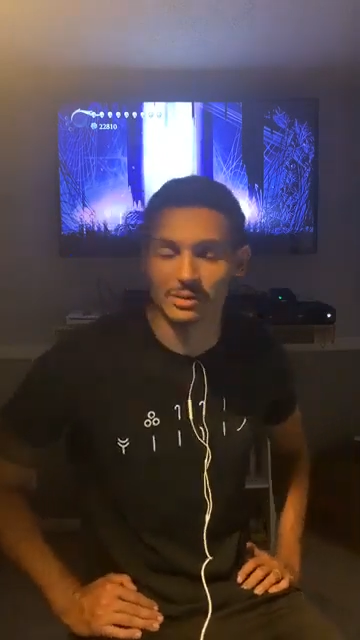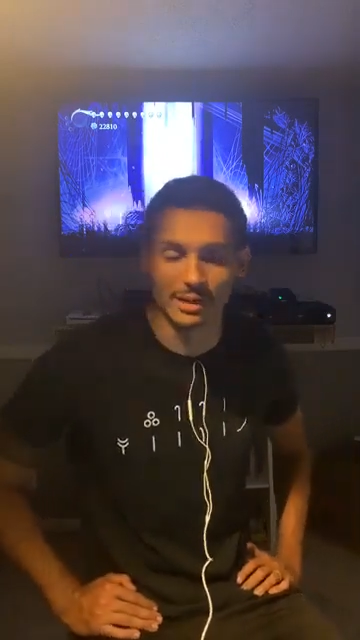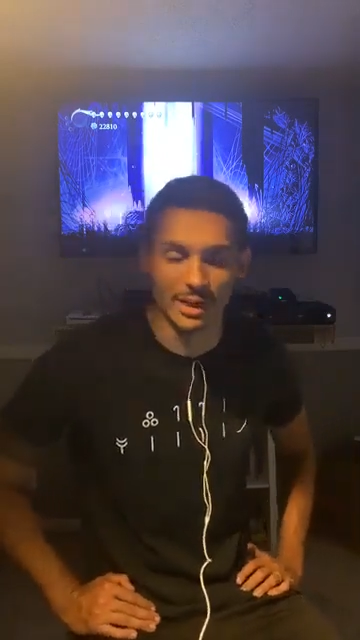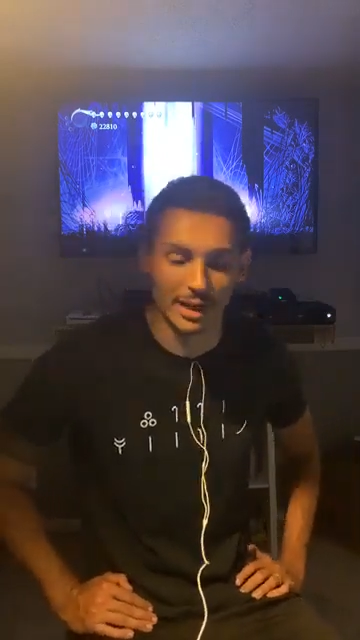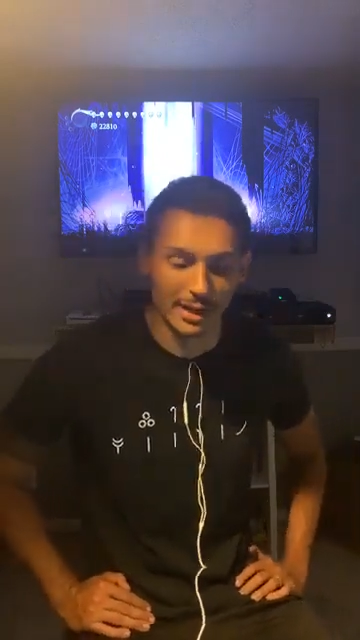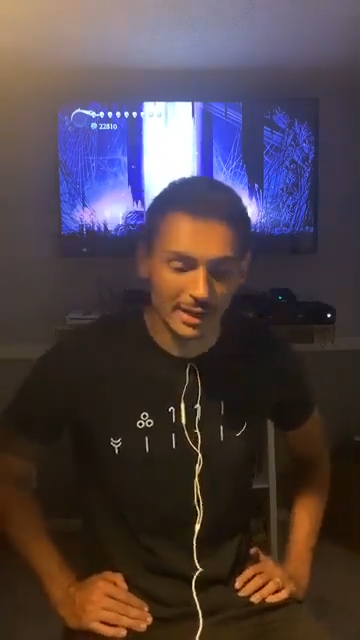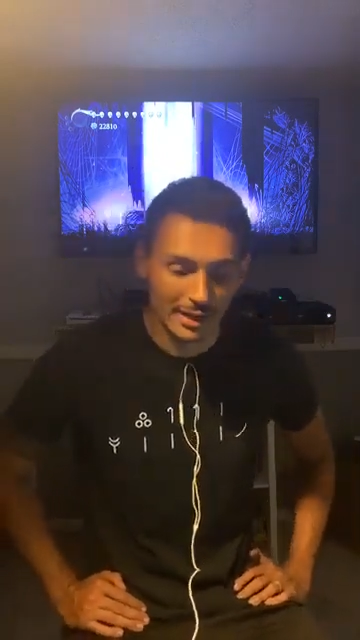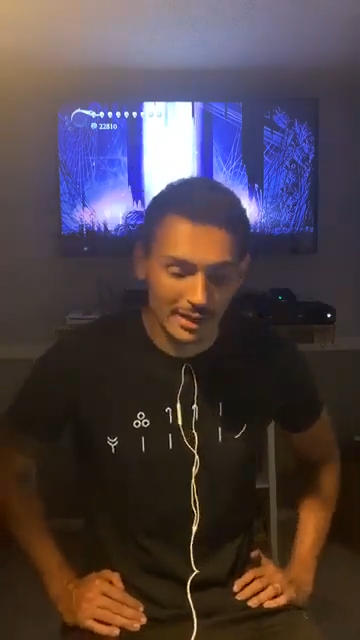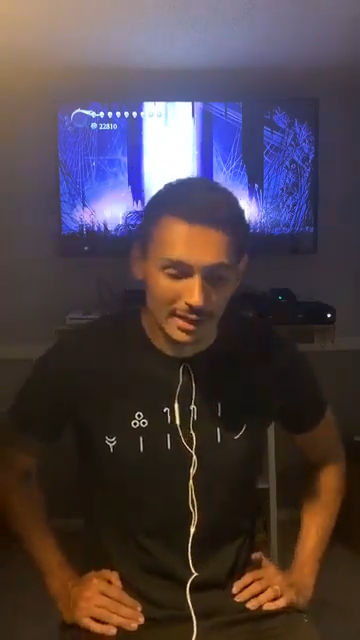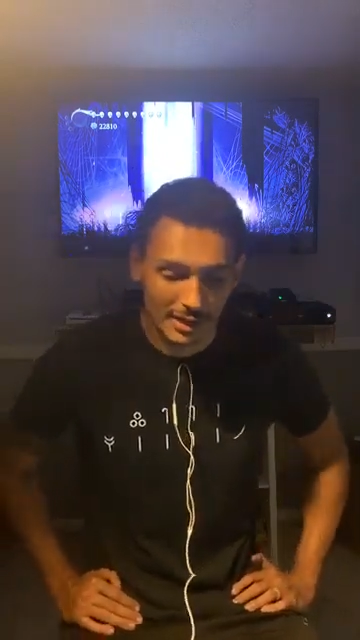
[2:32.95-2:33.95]
But
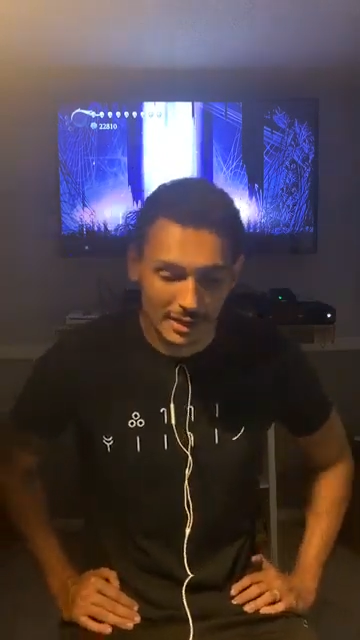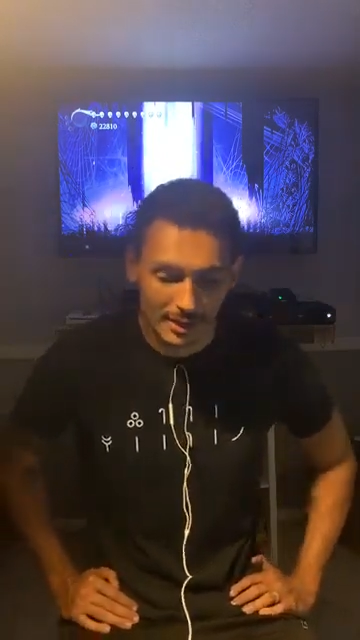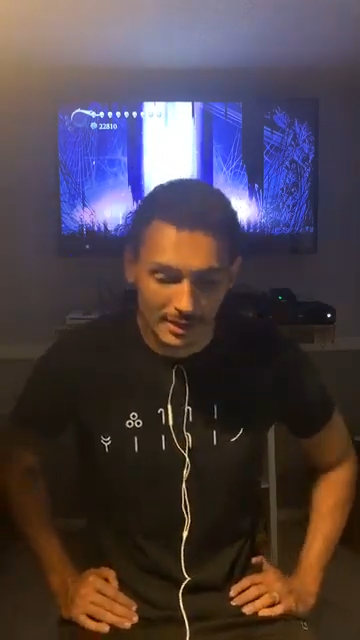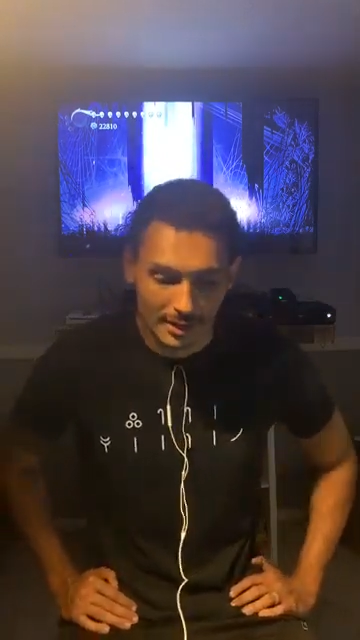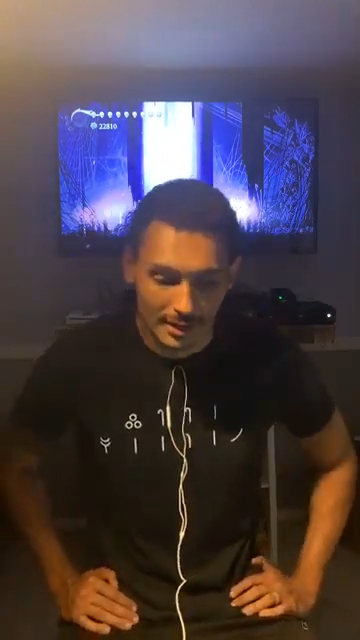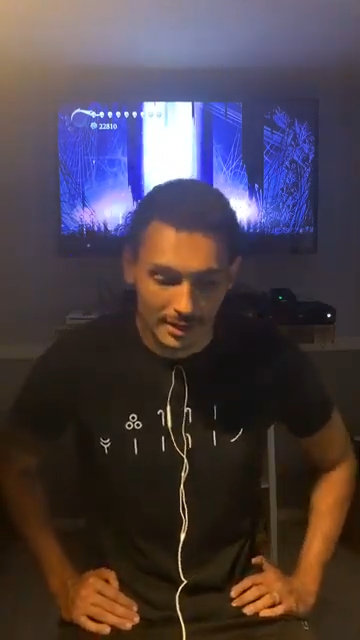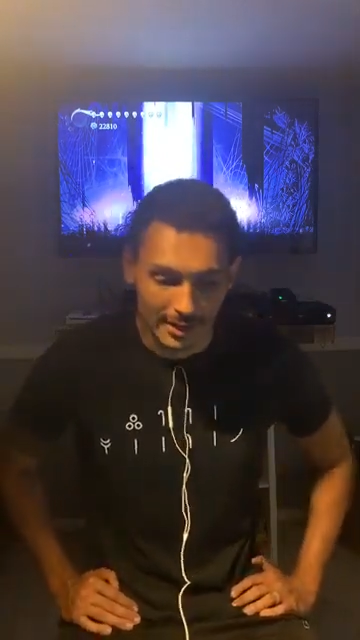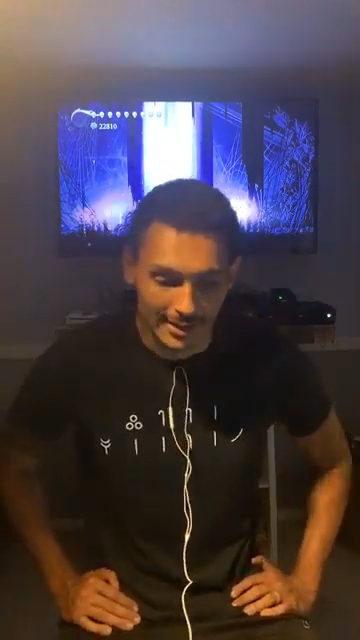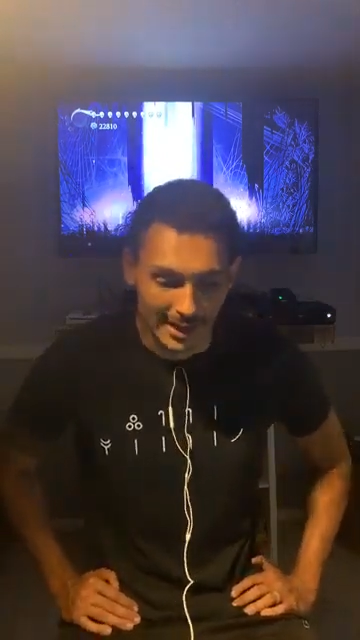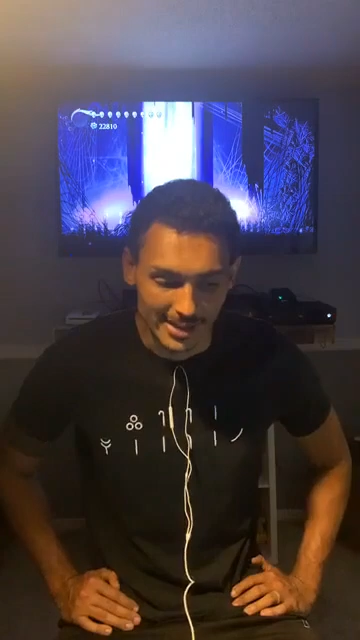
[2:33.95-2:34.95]

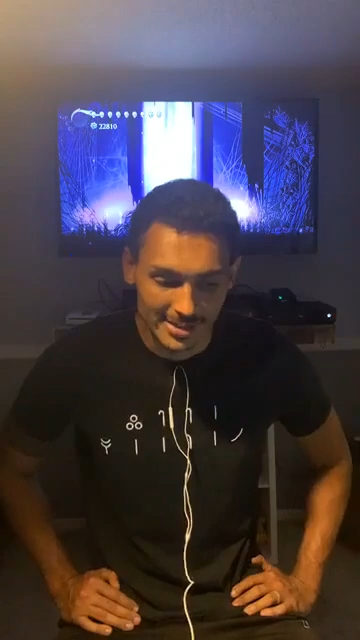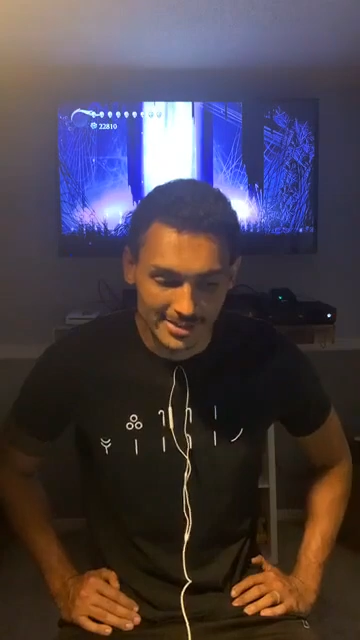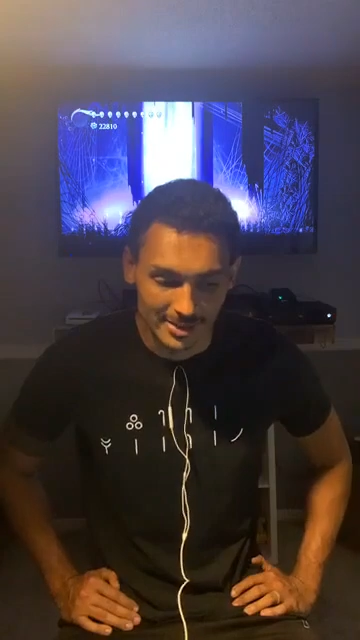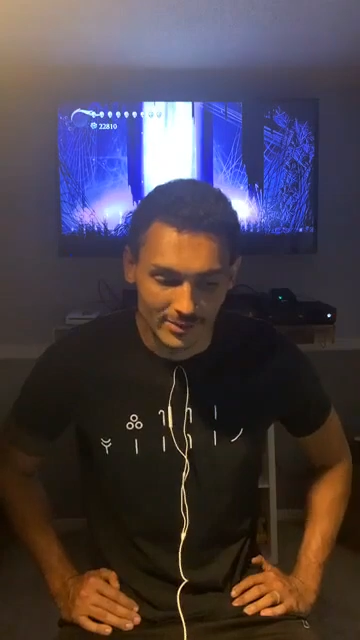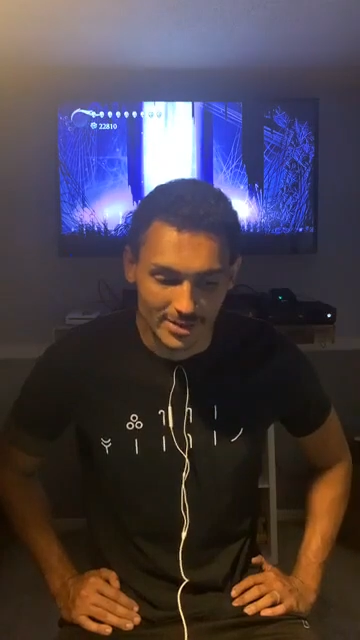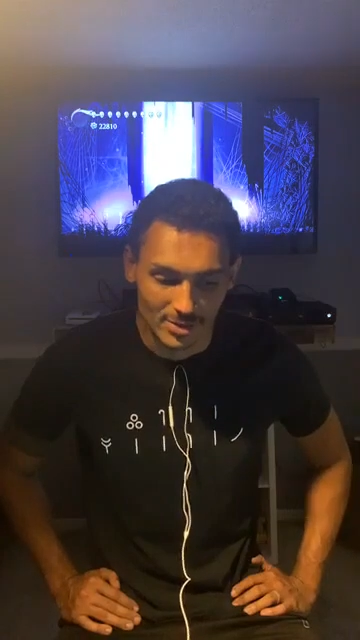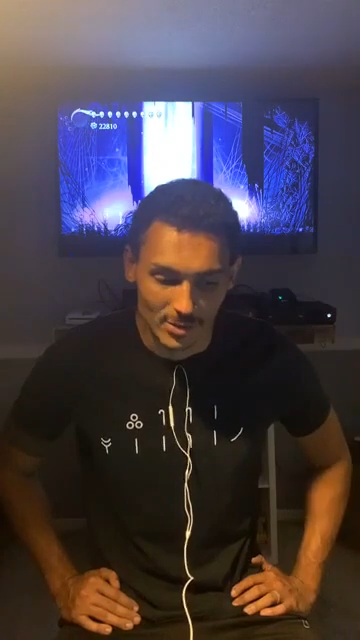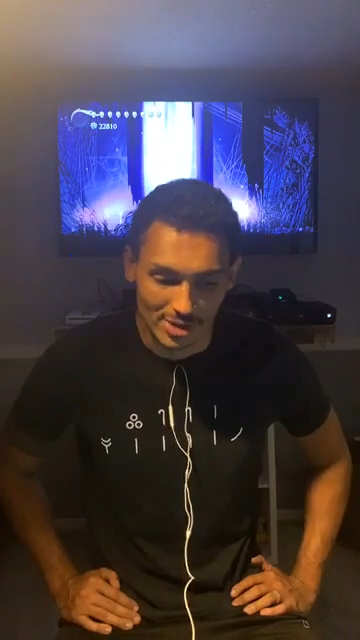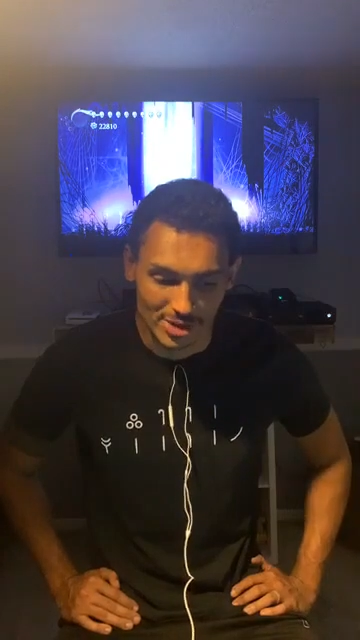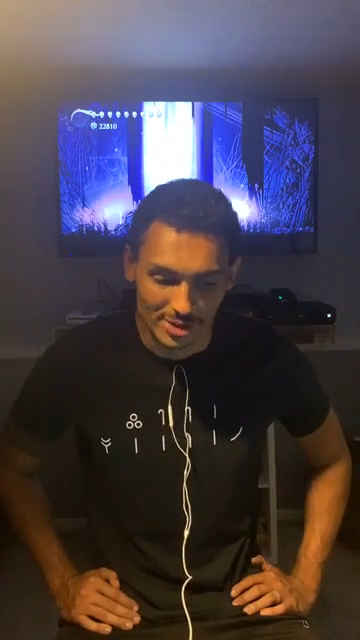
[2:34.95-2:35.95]
guys, ask yourself these
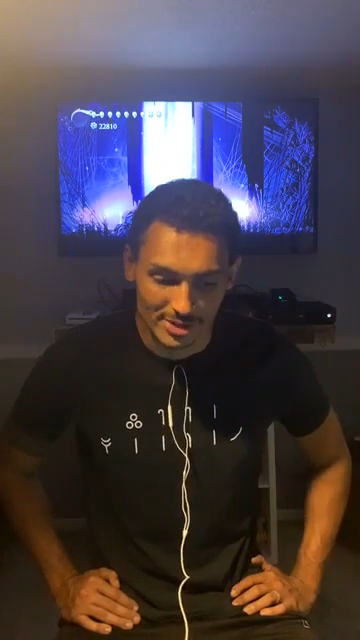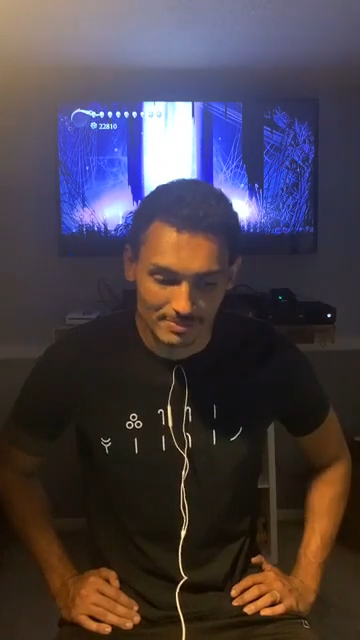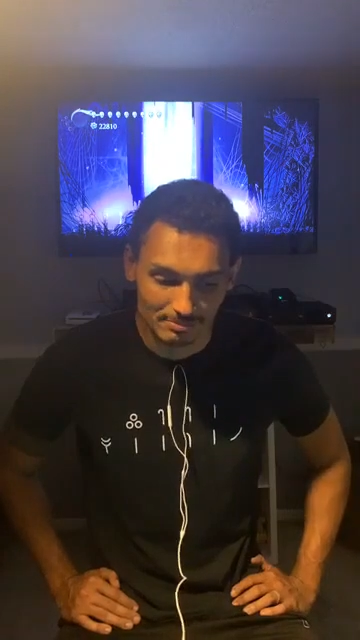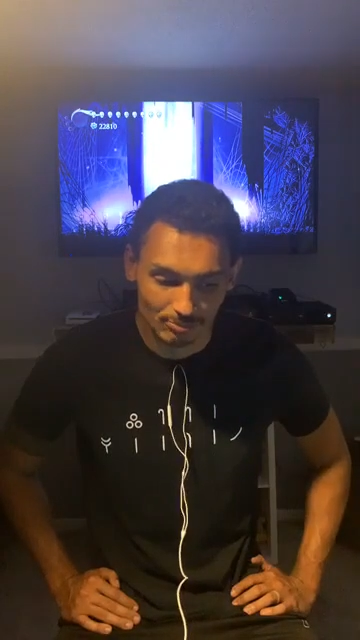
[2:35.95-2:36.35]
questions.